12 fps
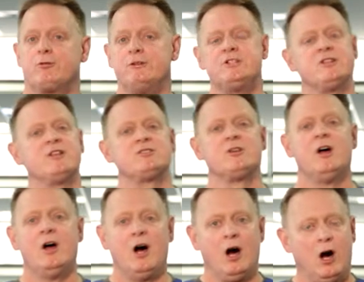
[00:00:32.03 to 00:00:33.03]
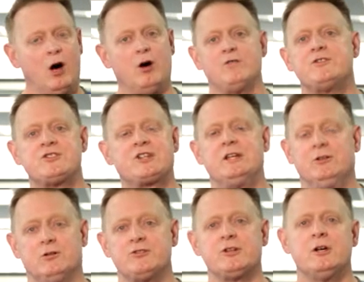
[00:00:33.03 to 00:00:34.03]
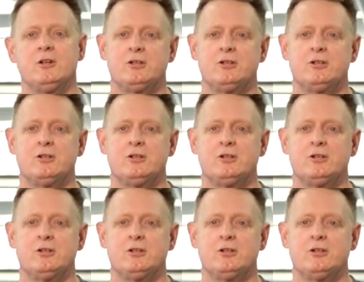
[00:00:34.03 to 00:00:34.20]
three sets of skills